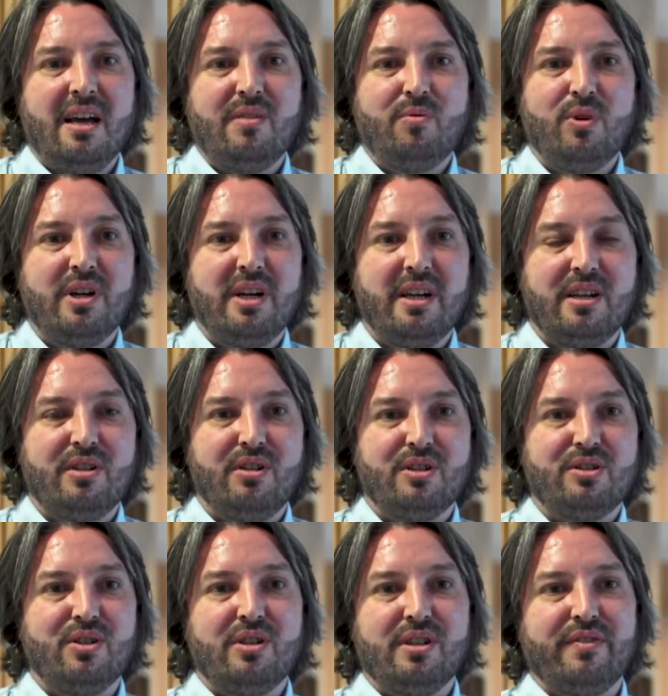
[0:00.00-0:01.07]
working
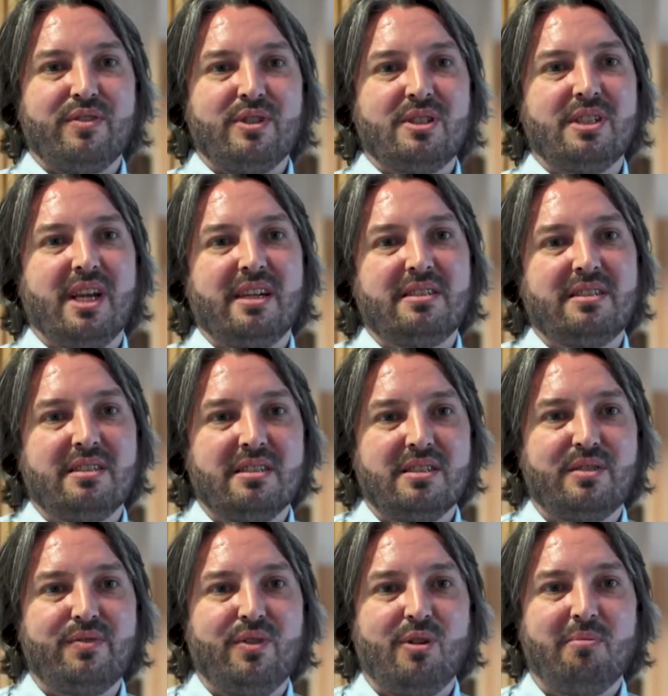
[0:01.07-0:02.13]
across all different sectors
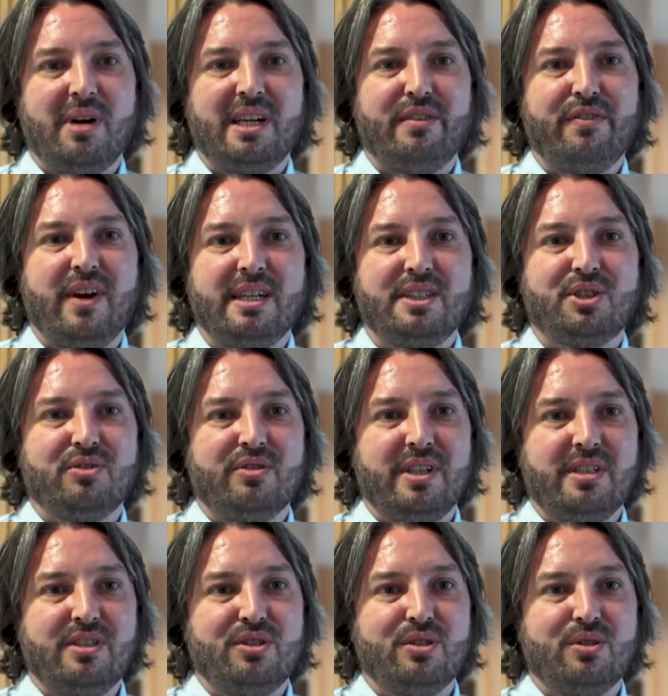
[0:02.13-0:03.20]
from
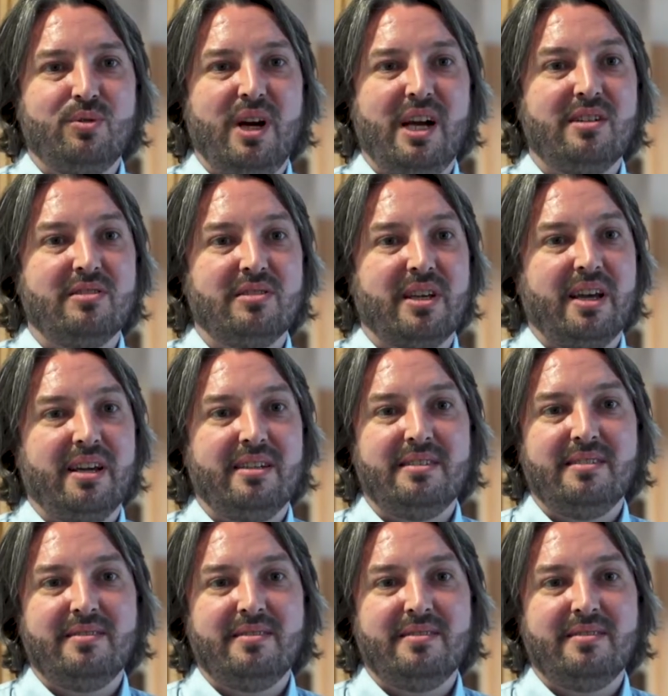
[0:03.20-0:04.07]
manufacturing to healthcare.